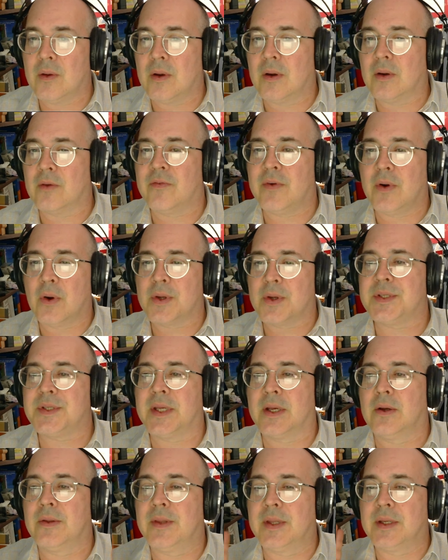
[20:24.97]

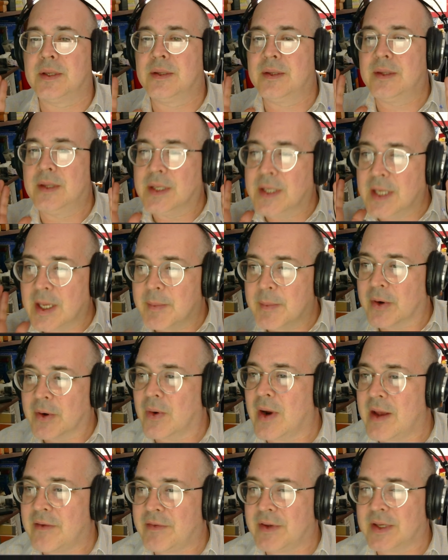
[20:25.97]
focusing on the
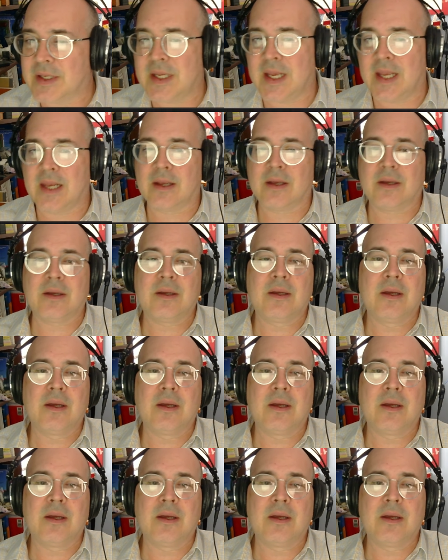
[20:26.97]
demographic data.